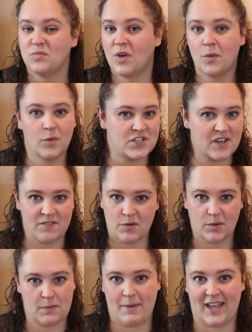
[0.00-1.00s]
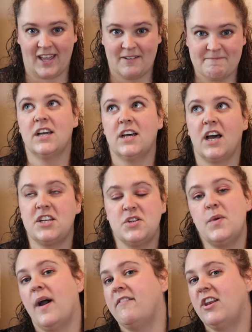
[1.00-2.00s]
whatever you want to pick. I
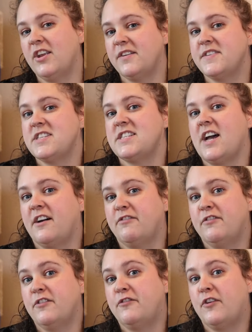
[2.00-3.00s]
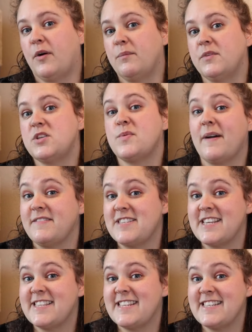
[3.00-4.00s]
do have a lot of stuff from the
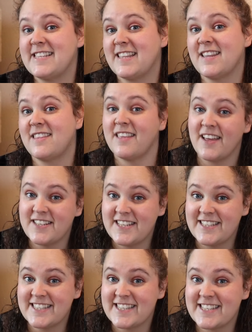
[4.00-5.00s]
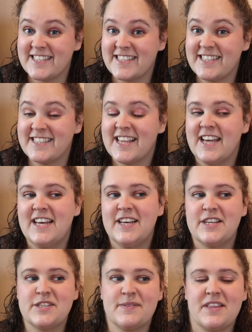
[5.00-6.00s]
1260s and the 1360s,
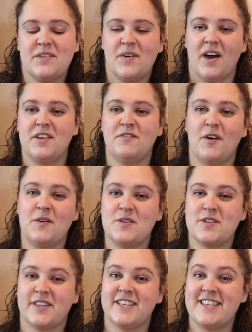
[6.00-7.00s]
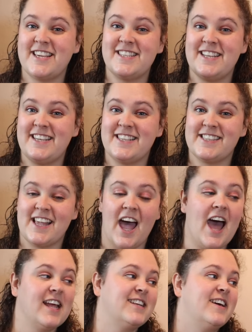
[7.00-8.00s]
so I thought I'd focus on the 60s,
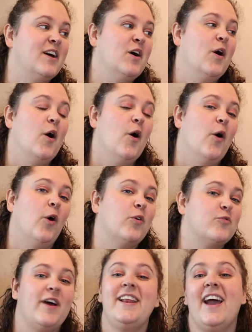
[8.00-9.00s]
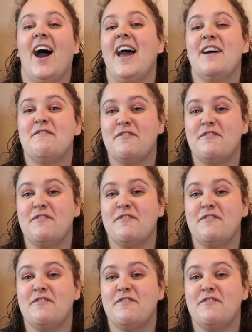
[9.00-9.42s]
and already I have